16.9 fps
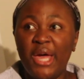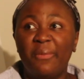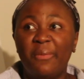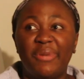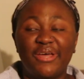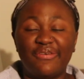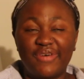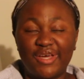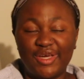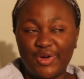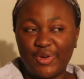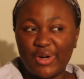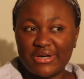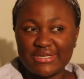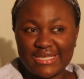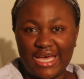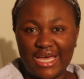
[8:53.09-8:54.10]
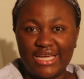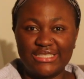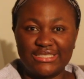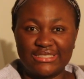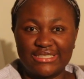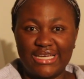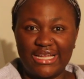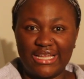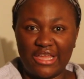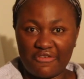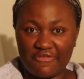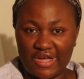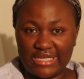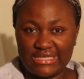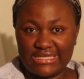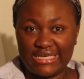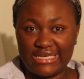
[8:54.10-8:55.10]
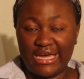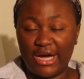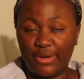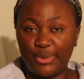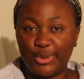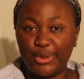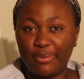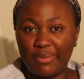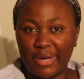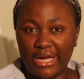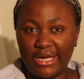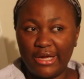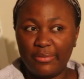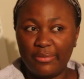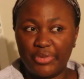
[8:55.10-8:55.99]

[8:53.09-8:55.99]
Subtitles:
But if I go outside and I fancy it, I will buy it,